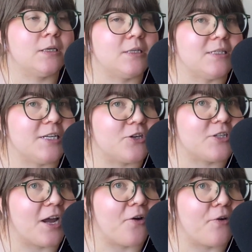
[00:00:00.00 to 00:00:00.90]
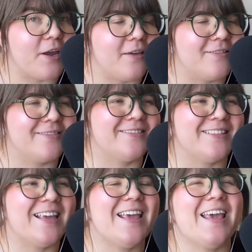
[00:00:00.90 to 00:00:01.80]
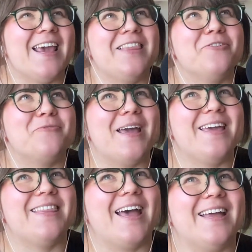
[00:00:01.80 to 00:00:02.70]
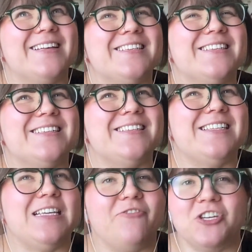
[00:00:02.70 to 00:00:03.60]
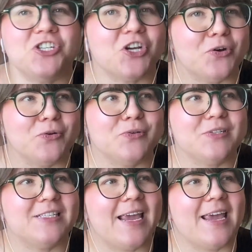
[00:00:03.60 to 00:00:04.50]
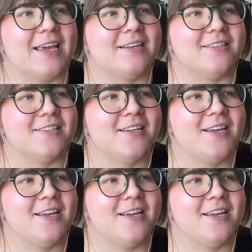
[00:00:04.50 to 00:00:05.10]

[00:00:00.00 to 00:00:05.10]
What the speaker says: Dear Diary in the way that TV shows and